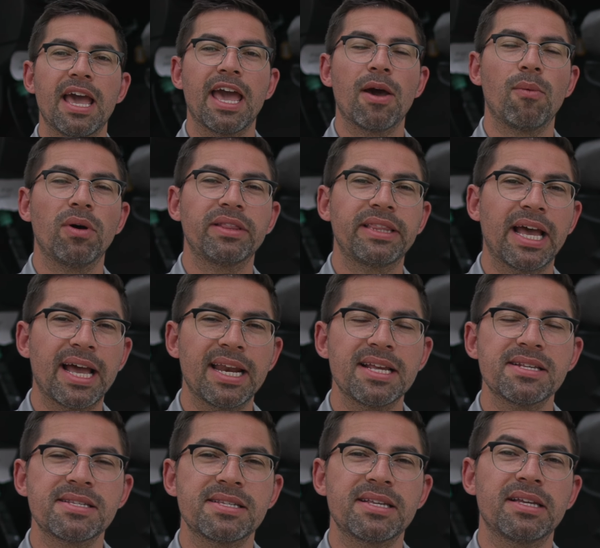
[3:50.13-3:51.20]
And what that
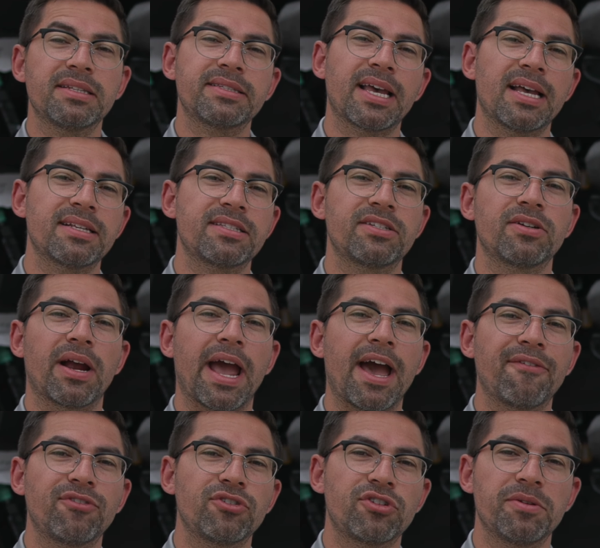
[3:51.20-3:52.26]
is it tests your
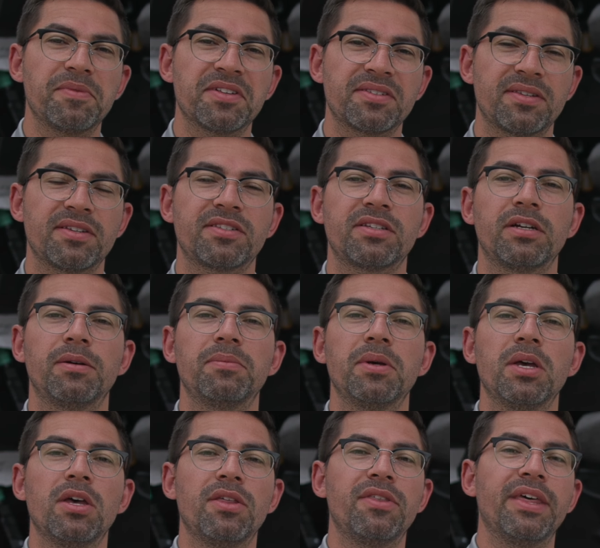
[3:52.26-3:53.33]
after treatment system,
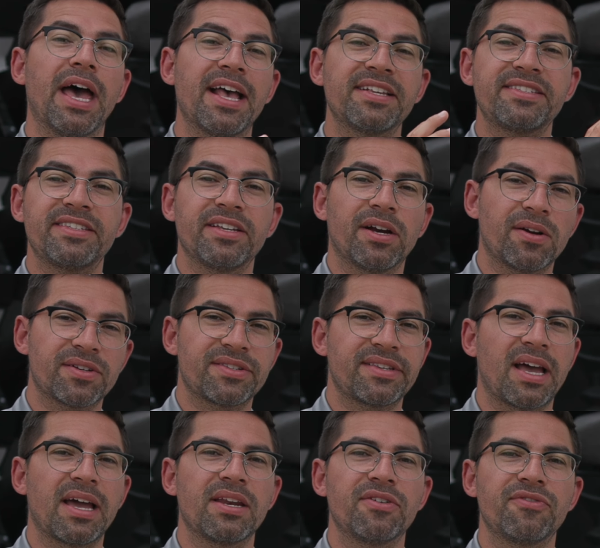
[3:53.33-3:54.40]
the SCR
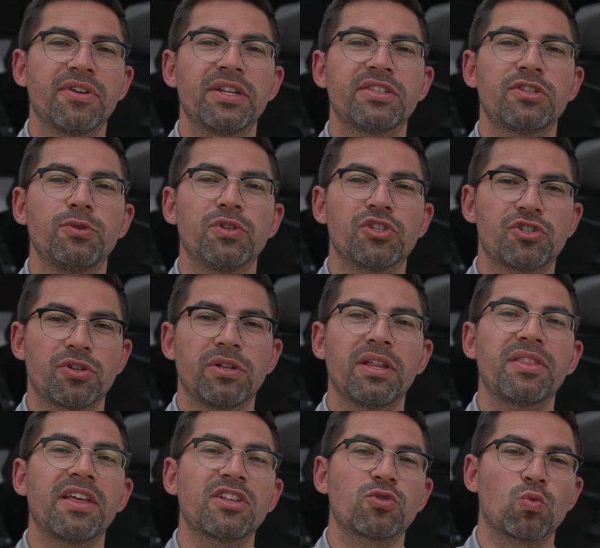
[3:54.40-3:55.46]
side of it, to ensure
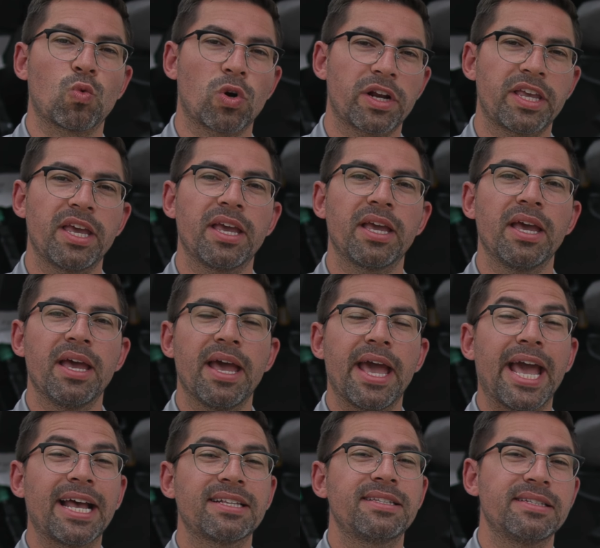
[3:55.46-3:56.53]
that that's working
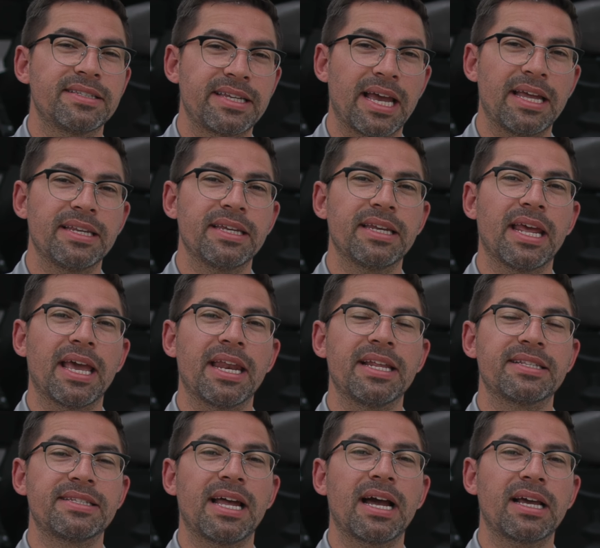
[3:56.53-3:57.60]
as intended and
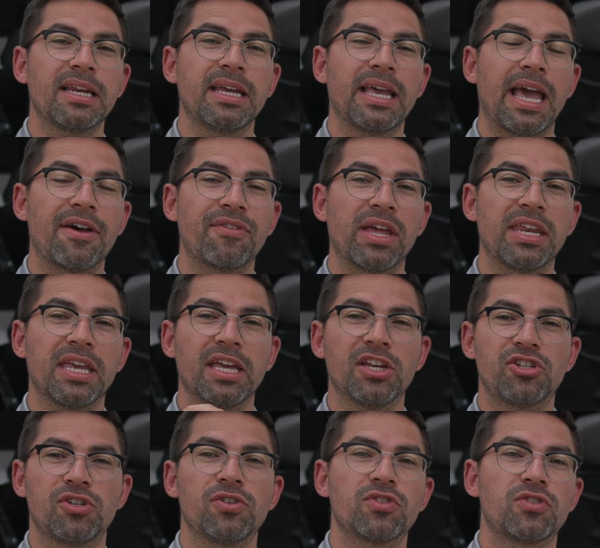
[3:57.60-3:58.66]
it's not going to have any
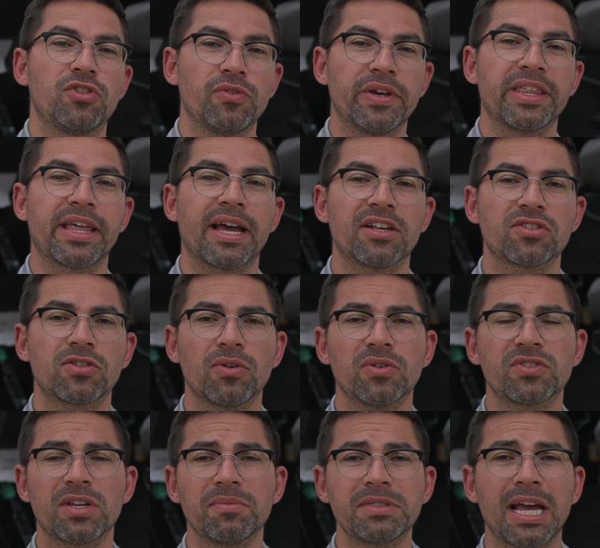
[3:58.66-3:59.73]
issues doing that. So
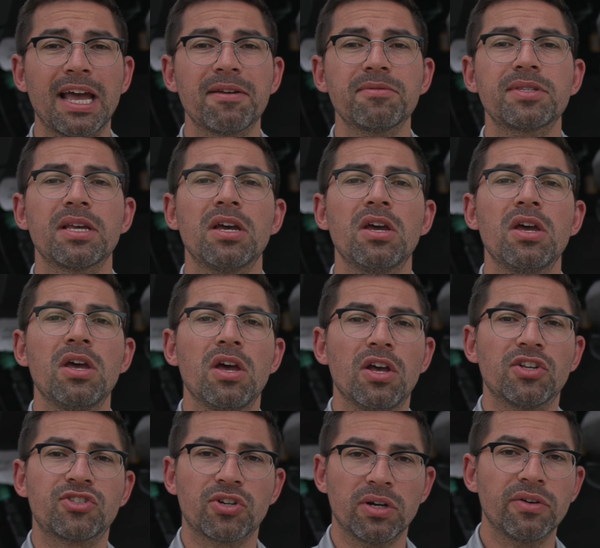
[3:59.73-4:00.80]
sometimes
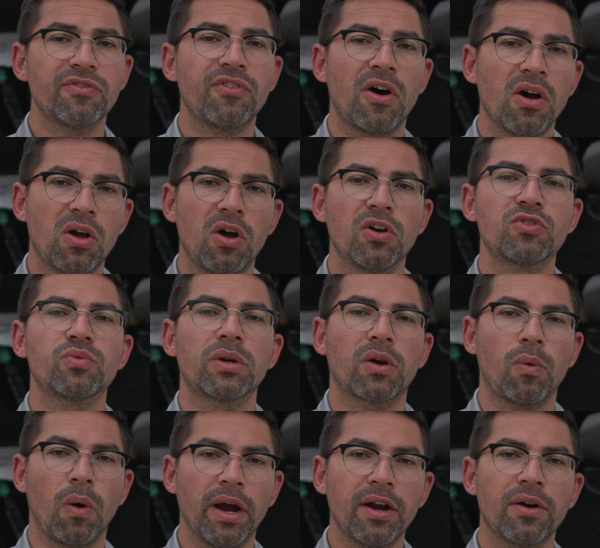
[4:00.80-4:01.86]
certain fault codes
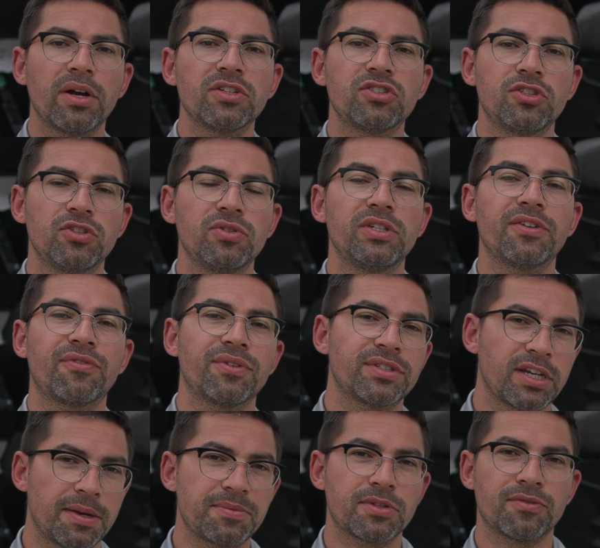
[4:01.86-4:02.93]
require us to do different
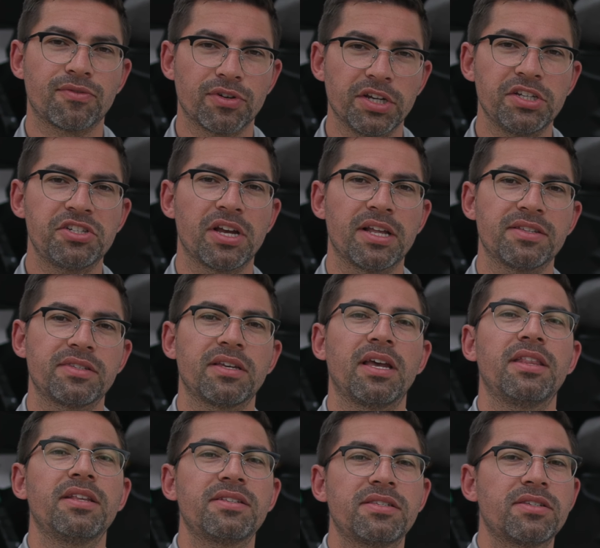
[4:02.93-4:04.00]
types of regens,
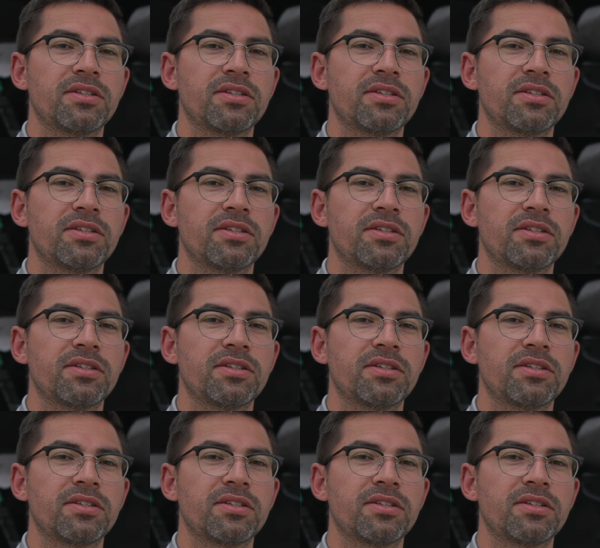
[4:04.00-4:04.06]
and this